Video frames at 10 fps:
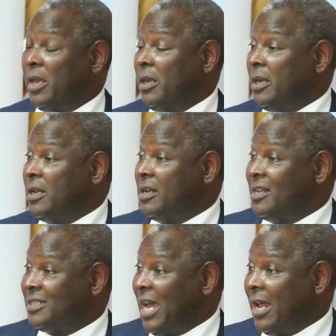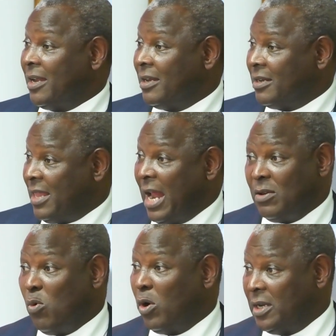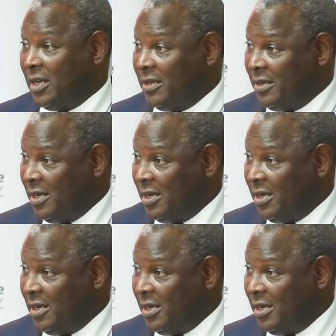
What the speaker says: in return. They are rewarded.